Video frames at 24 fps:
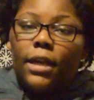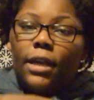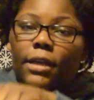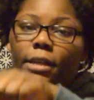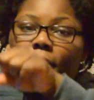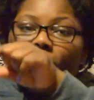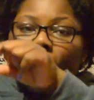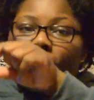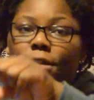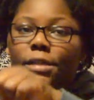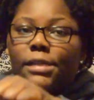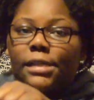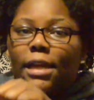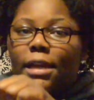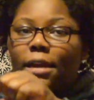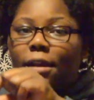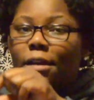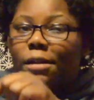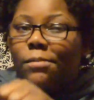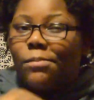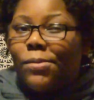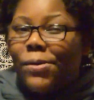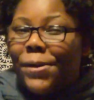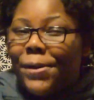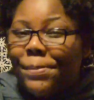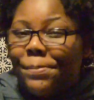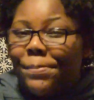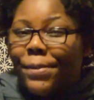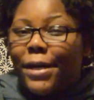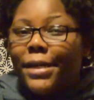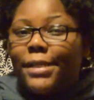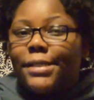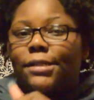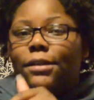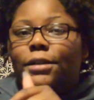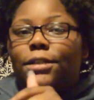that's like an important
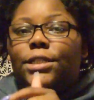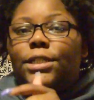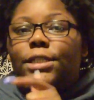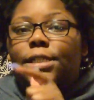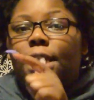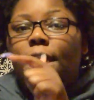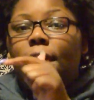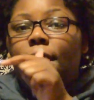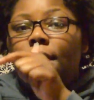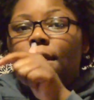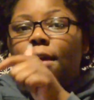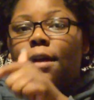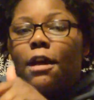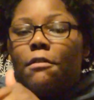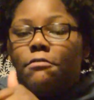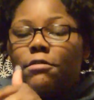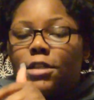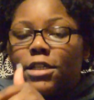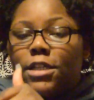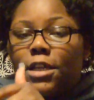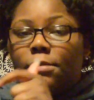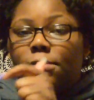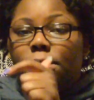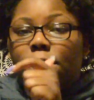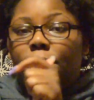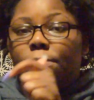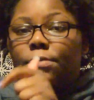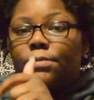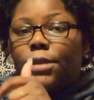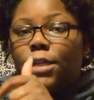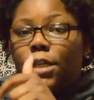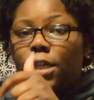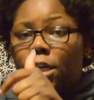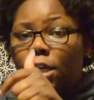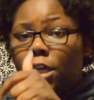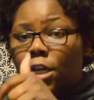part. So I'll just have the timestamp
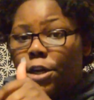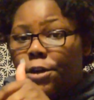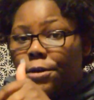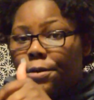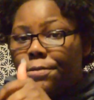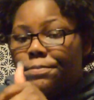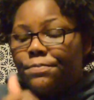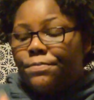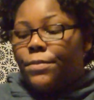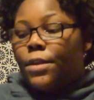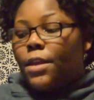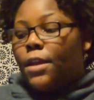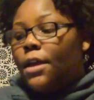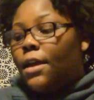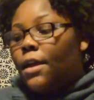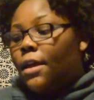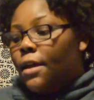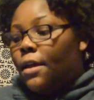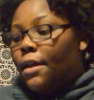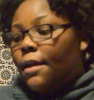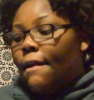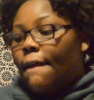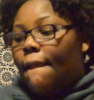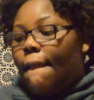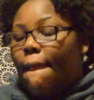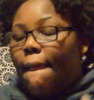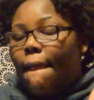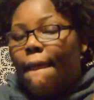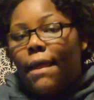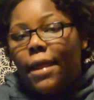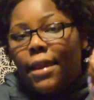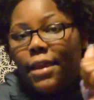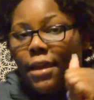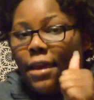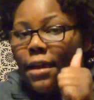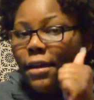here.
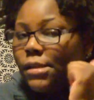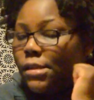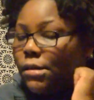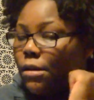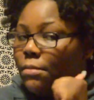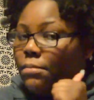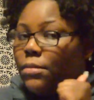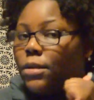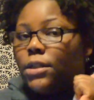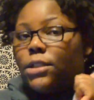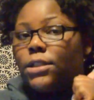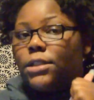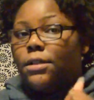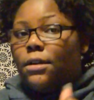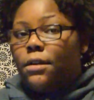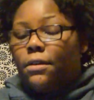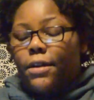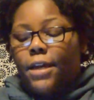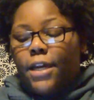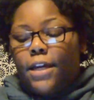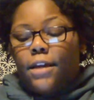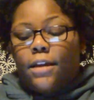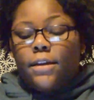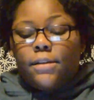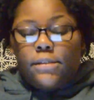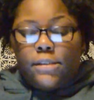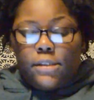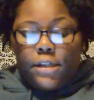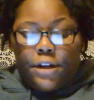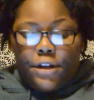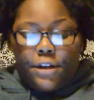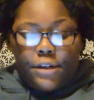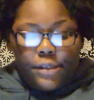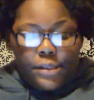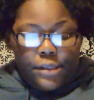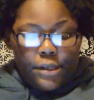And yeah, so I'm going to just go ahead and get
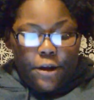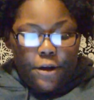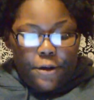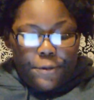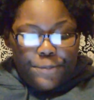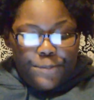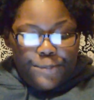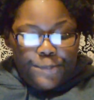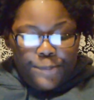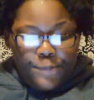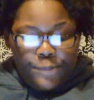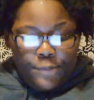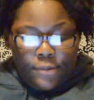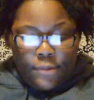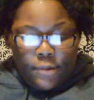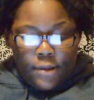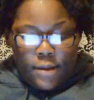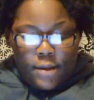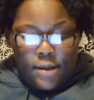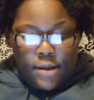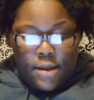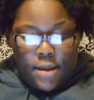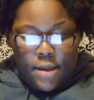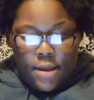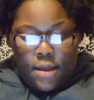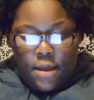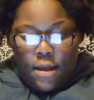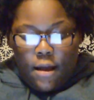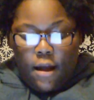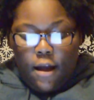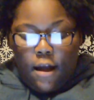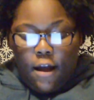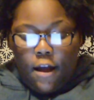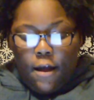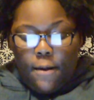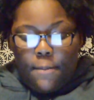started. So,
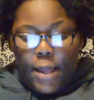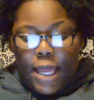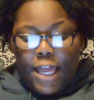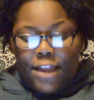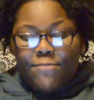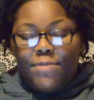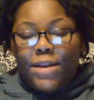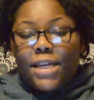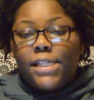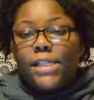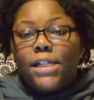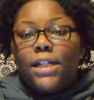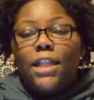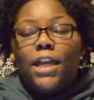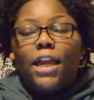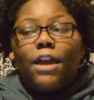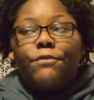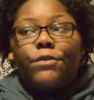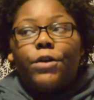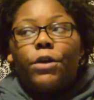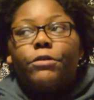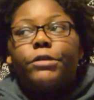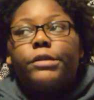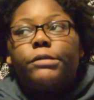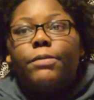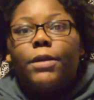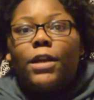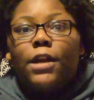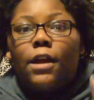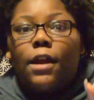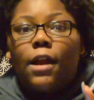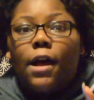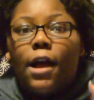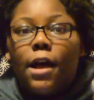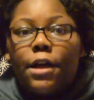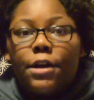I basically have always been
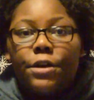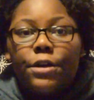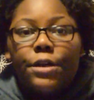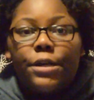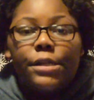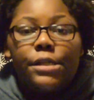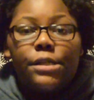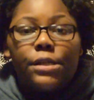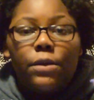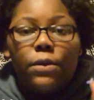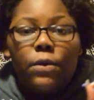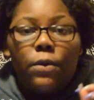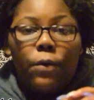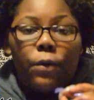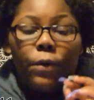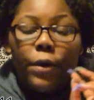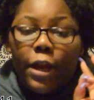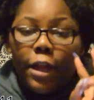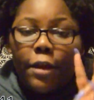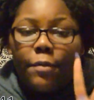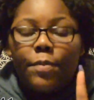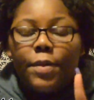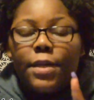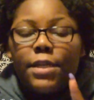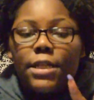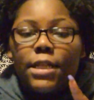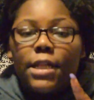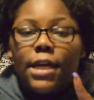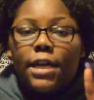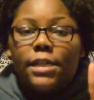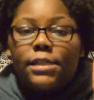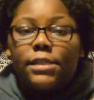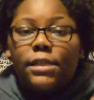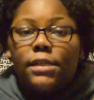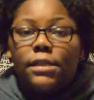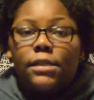in honors or AP
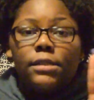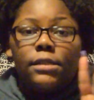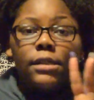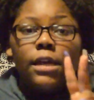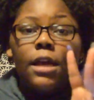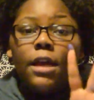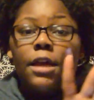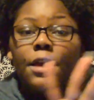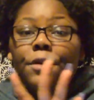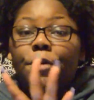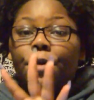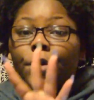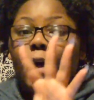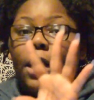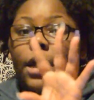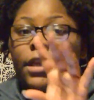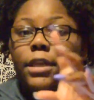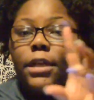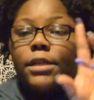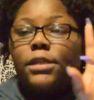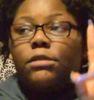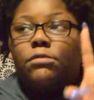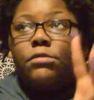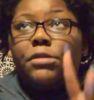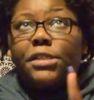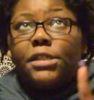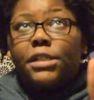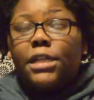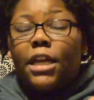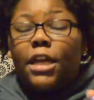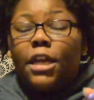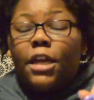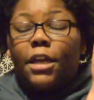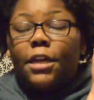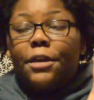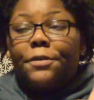classes, unless it was
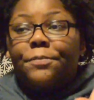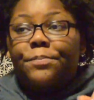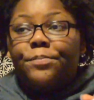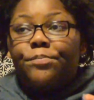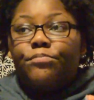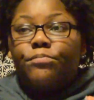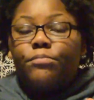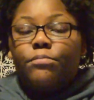a